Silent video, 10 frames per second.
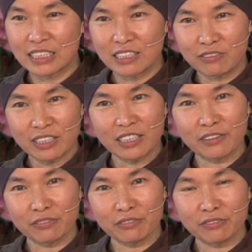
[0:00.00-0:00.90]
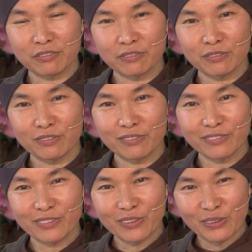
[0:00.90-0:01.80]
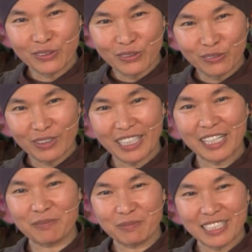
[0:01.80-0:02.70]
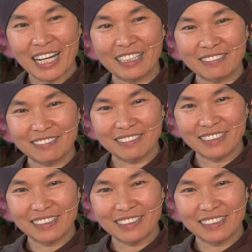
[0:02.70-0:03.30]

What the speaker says: even if what comes out